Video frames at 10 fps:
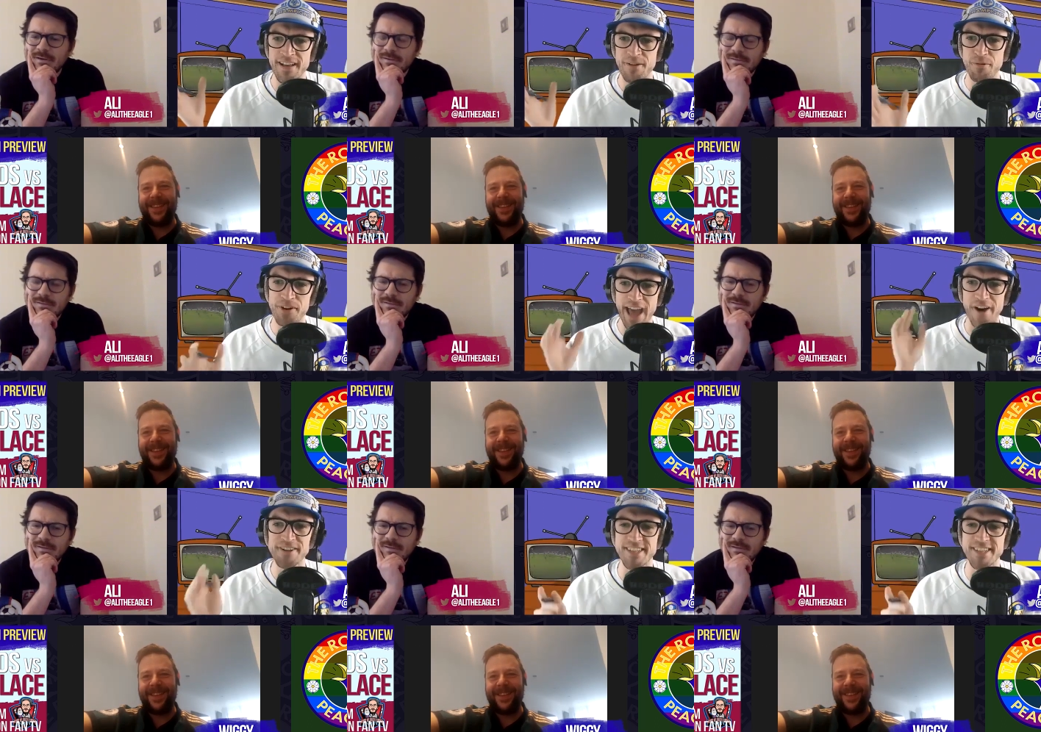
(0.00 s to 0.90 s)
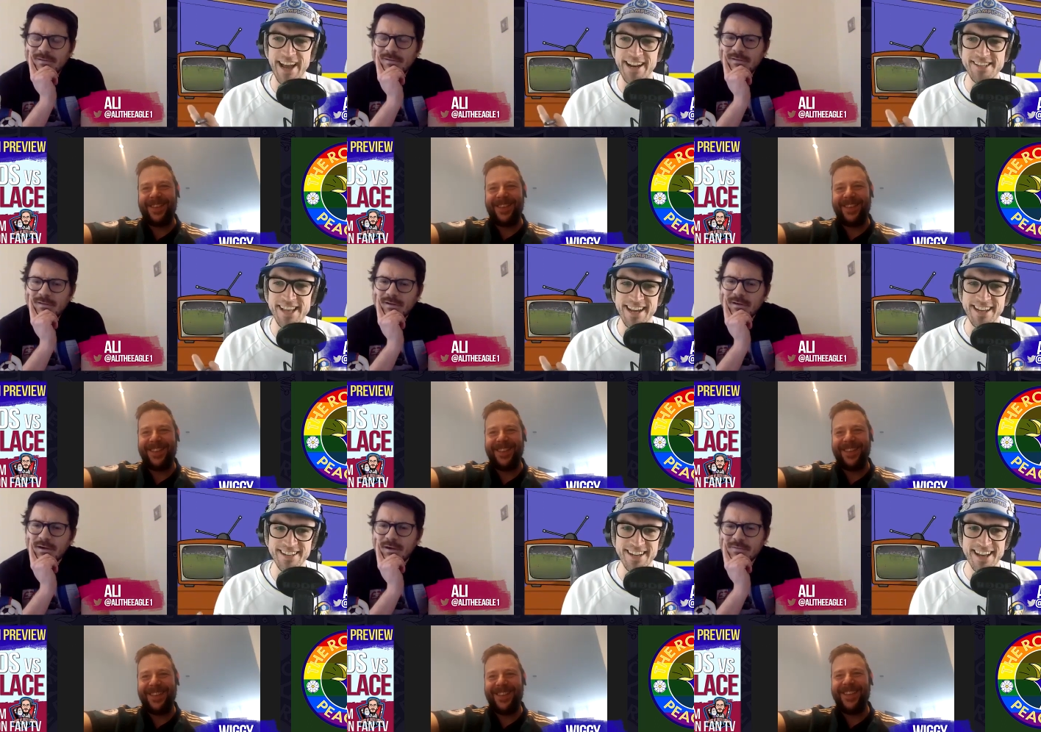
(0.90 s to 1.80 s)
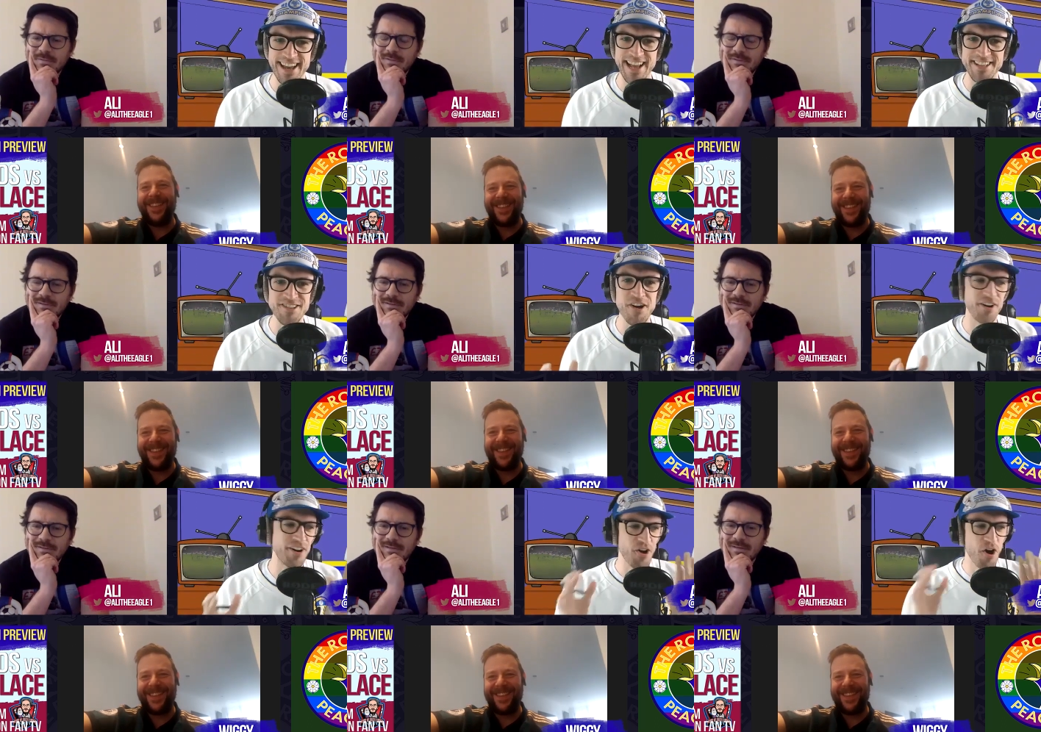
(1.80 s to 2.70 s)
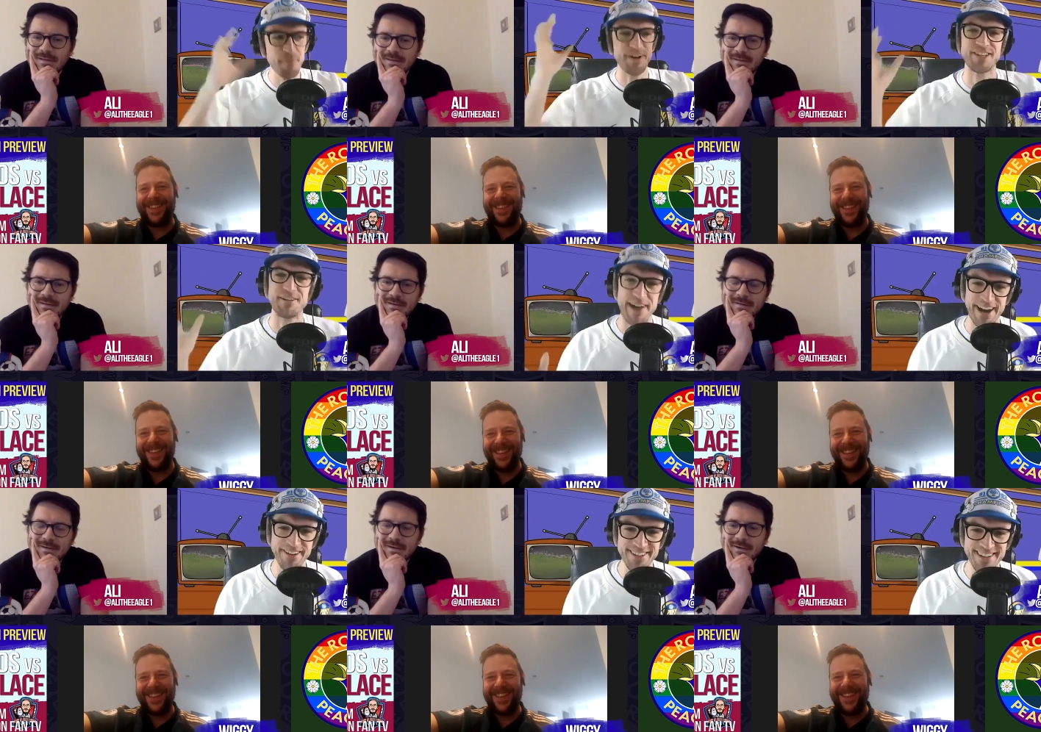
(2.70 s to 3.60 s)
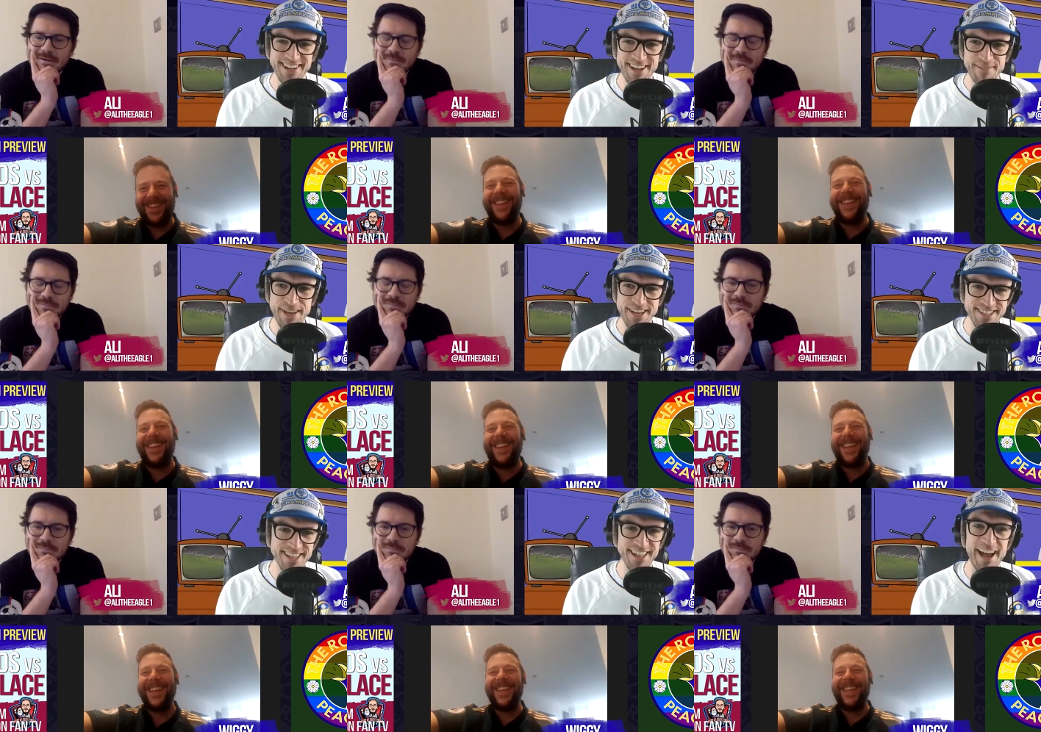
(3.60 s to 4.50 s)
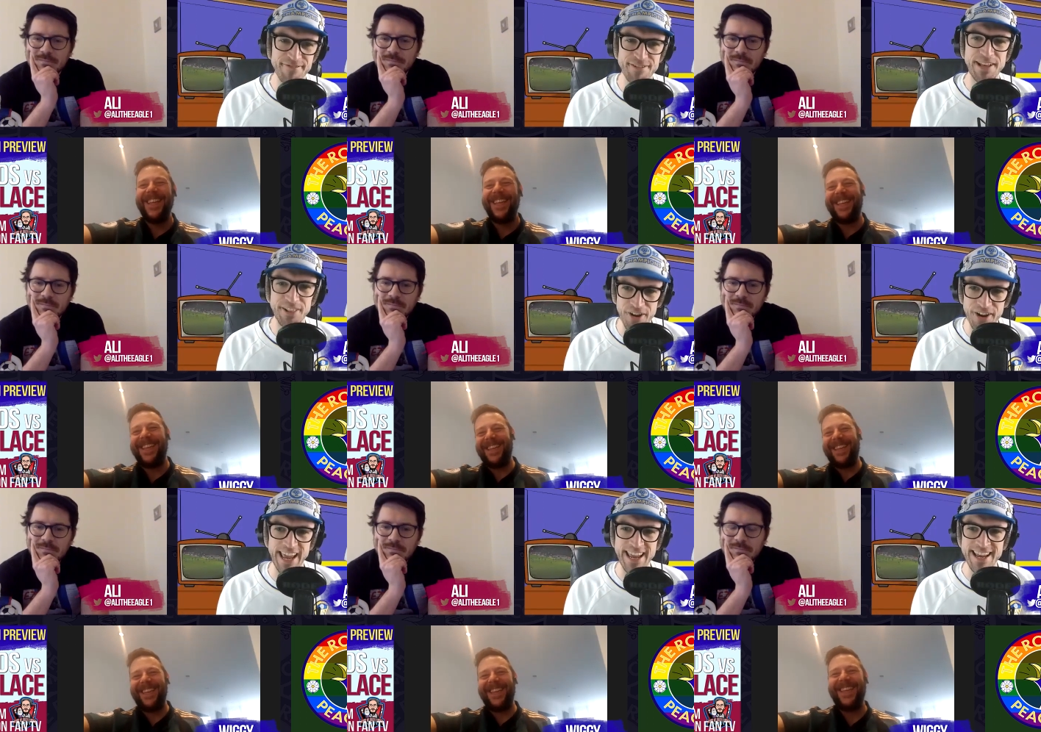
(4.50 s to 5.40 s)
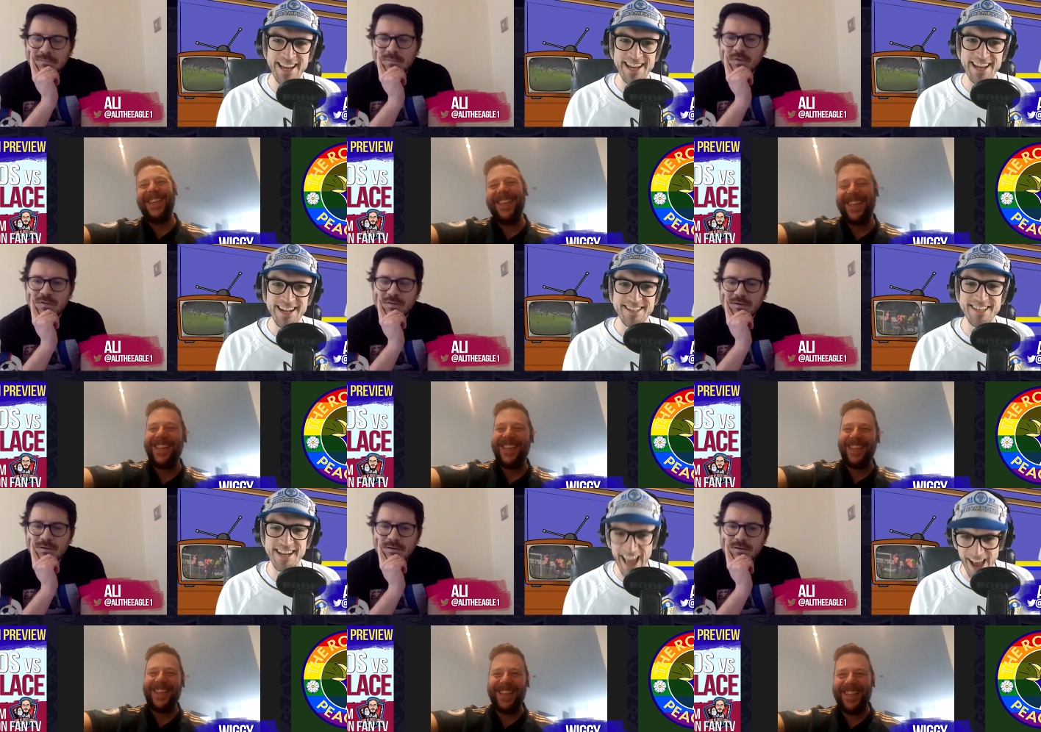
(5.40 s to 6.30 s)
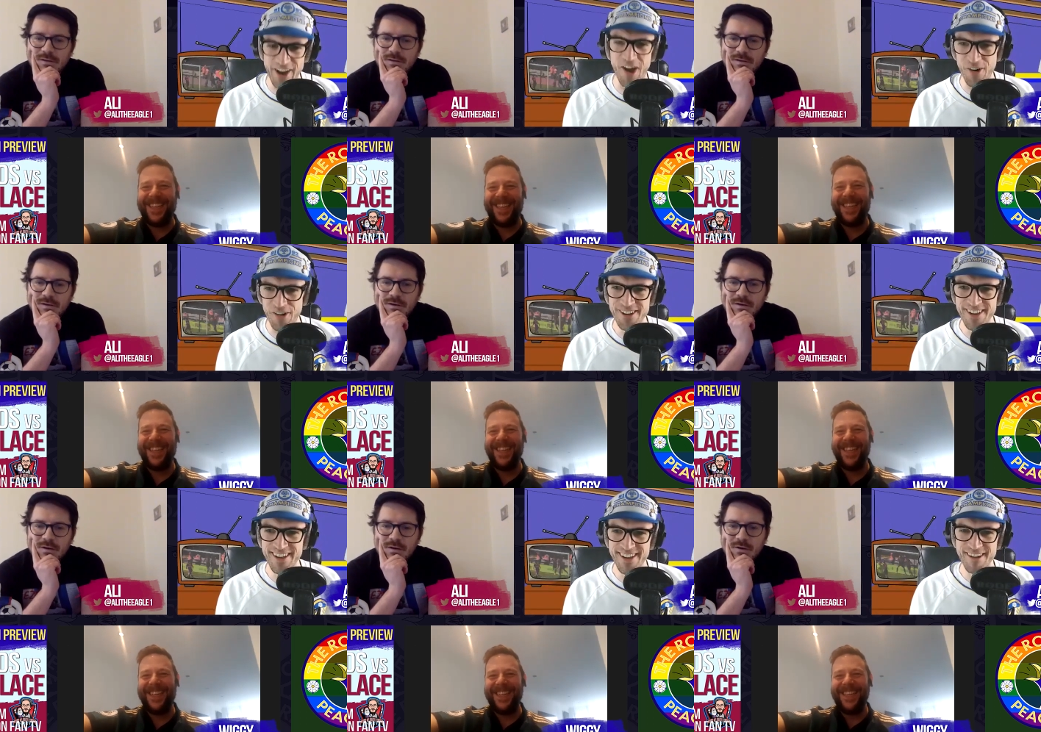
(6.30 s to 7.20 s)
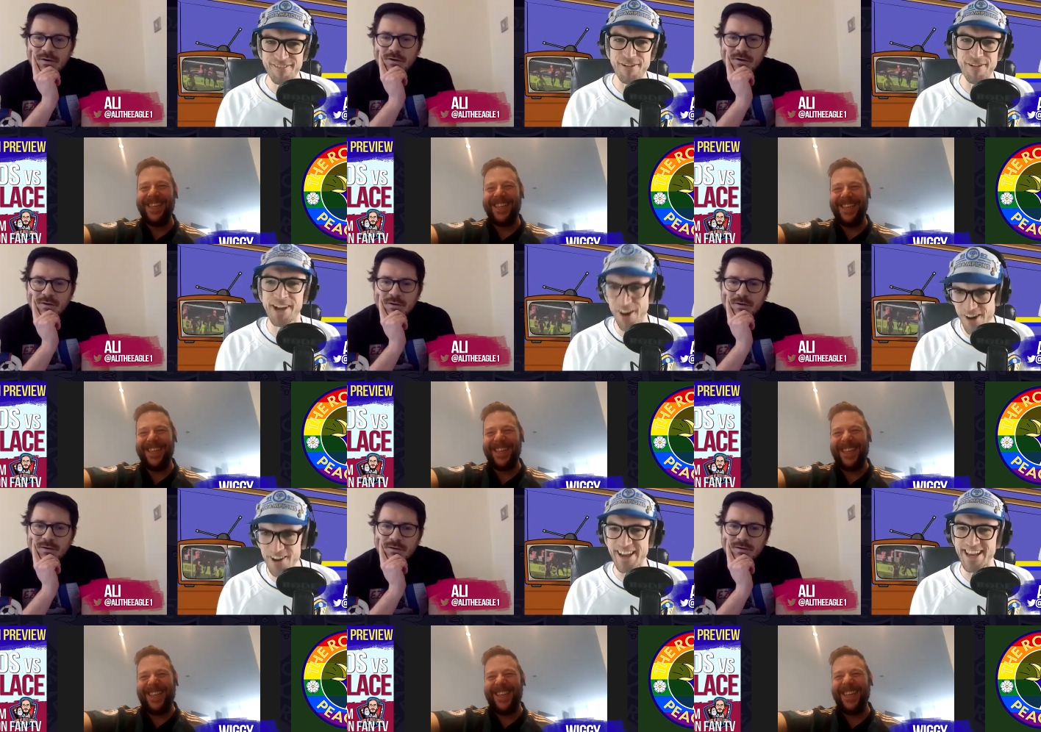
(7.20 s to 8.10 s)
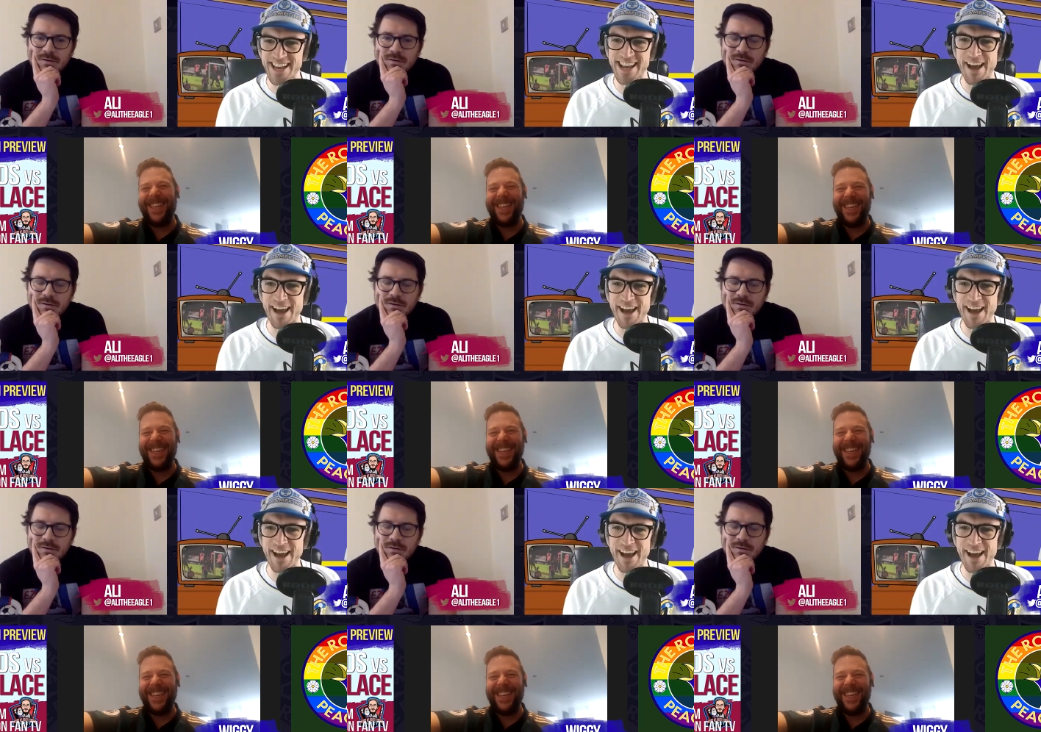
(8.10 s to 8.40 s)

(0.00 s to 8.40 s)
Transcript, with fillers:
Speaker 1: We'll get onto that in a second. It's not an enormous amount, but you still have to be lucky to get a goal from a corner. You could have